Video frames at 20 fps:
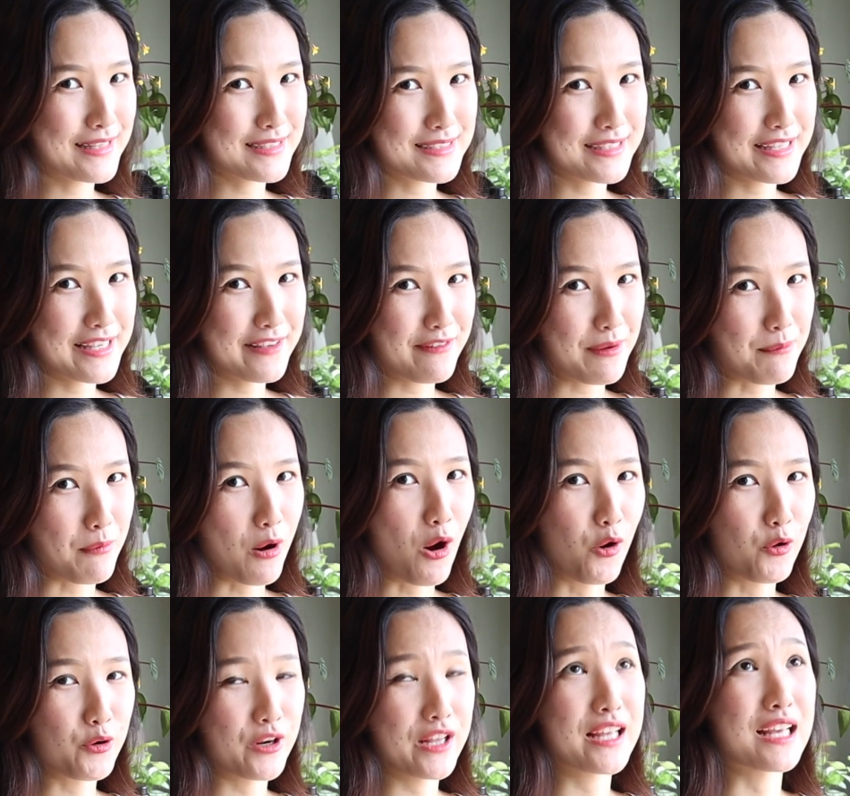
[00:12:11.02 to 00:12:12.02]
this leaf I'm
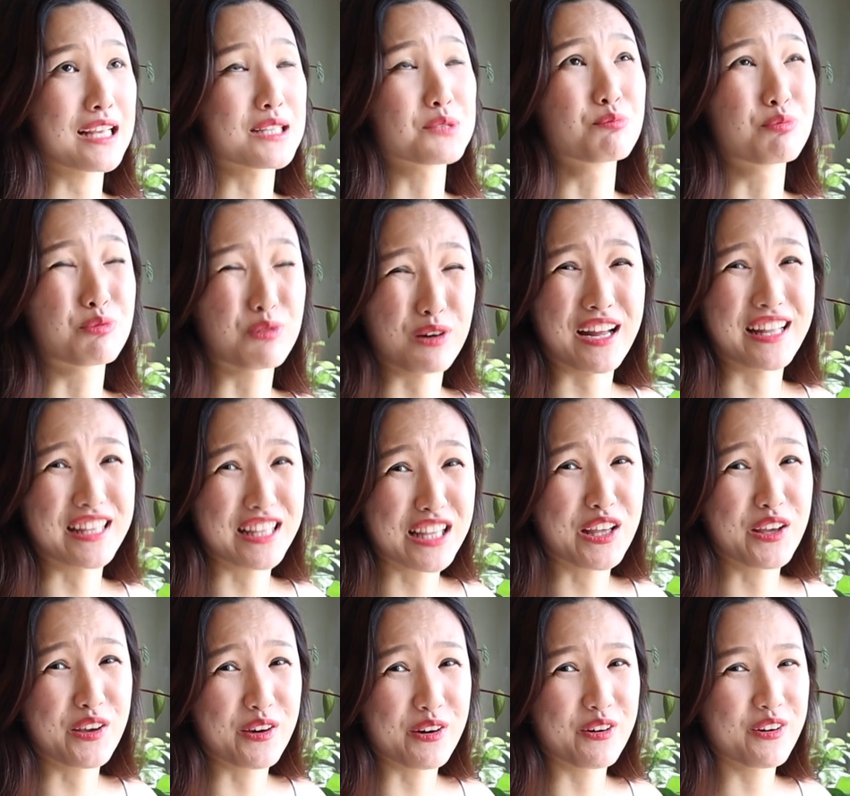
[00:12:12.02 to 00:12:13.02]
holding is brand
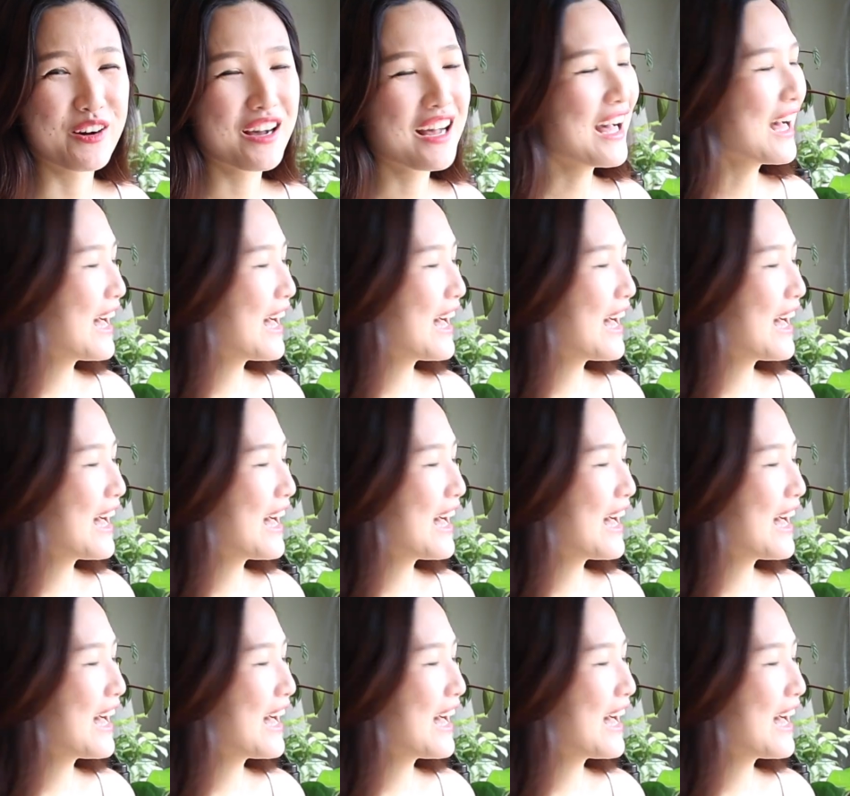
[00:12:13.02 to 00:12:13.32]
new,